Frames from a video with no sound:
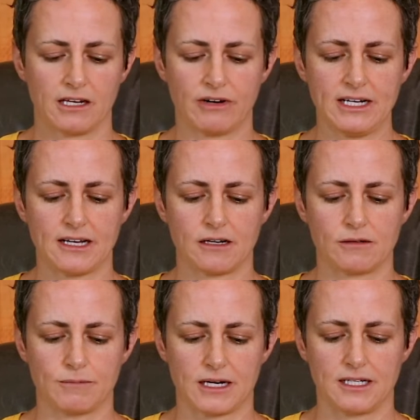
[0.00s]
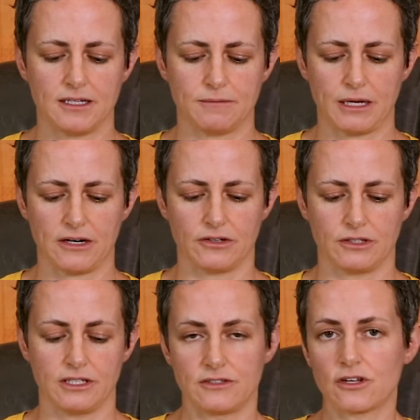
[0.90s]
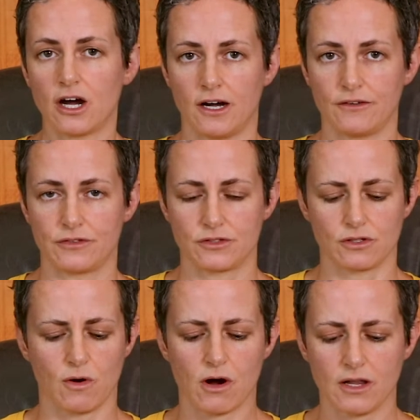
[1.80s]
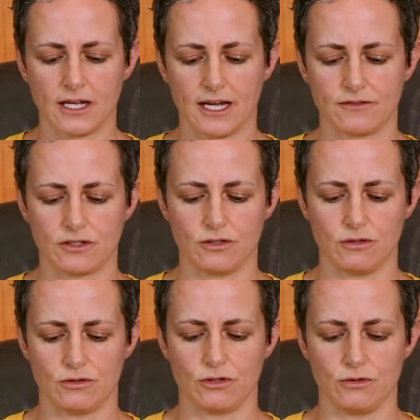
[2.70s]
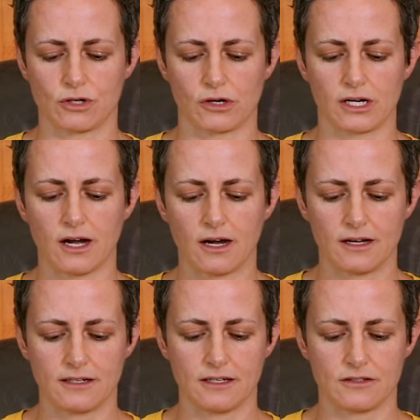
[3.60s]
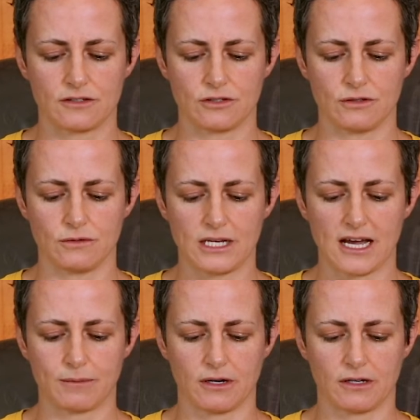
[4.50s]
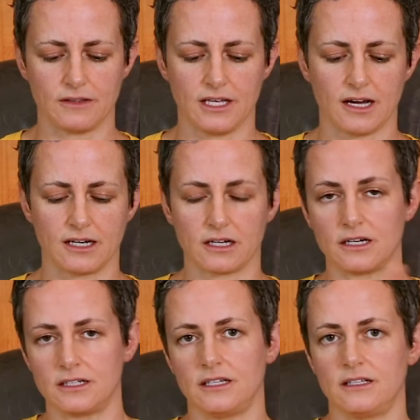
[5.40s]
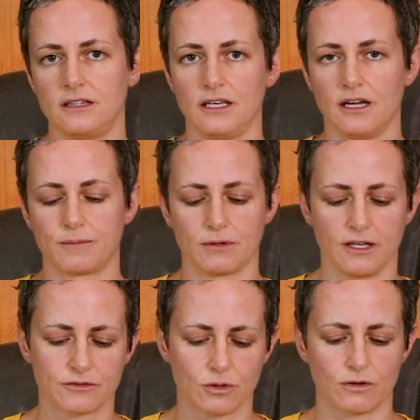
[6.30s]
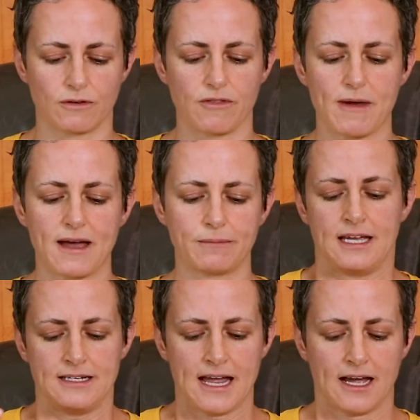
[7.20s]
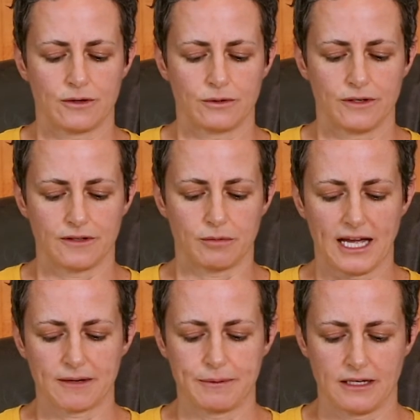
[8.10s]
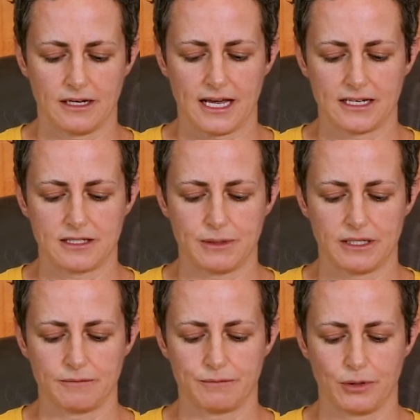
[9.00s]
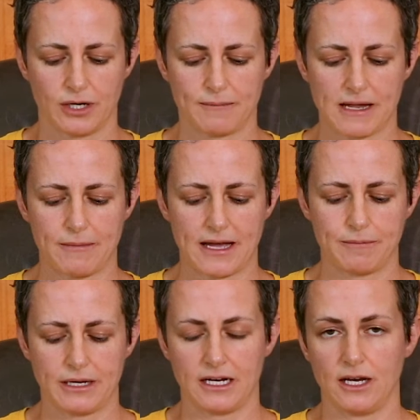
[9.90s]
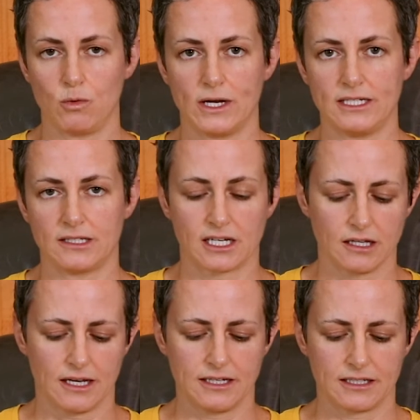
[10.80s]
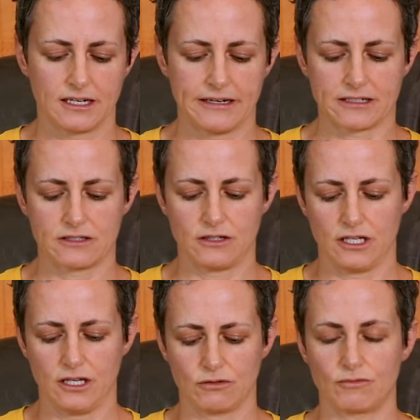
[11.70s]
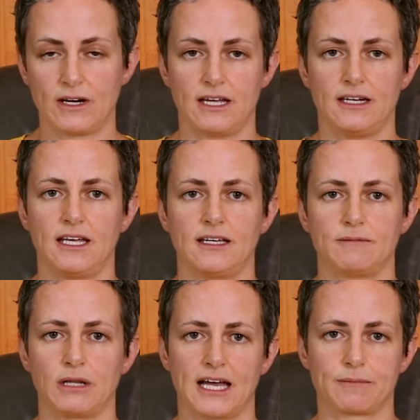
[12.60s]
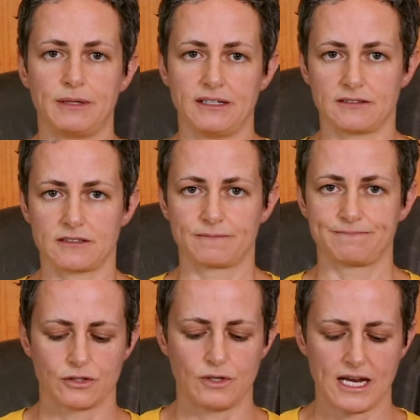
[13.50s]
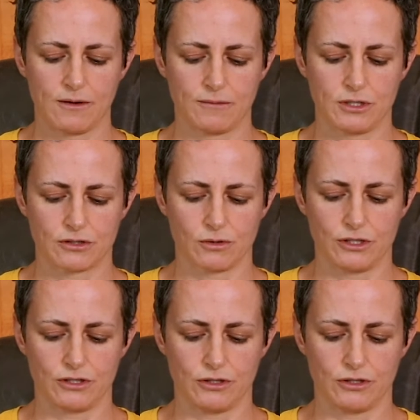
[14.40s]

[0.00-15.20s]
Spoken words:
And right now my panel is off. So all I have to do to turn it on is to tap on the icon in the upper left corner of the map. And now the black pin has been put on my map and a white dotted line connects the red and black pins. So now I'm just going